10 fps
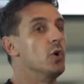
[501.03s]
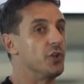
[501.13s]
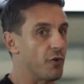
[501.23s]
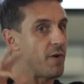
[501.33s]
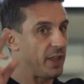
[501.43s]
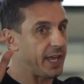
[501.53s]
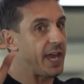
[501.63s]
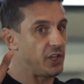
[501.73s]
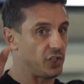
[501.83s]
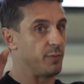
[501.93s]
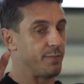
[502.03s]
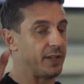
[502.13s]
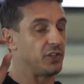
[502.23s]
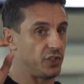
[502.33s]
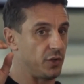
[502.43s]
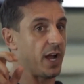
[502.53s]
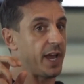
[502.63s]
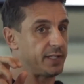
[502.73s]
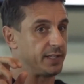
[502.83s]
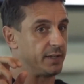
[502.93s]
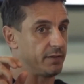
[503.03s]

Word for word: lad. Yeah, 50 double D. You couldn't tit size,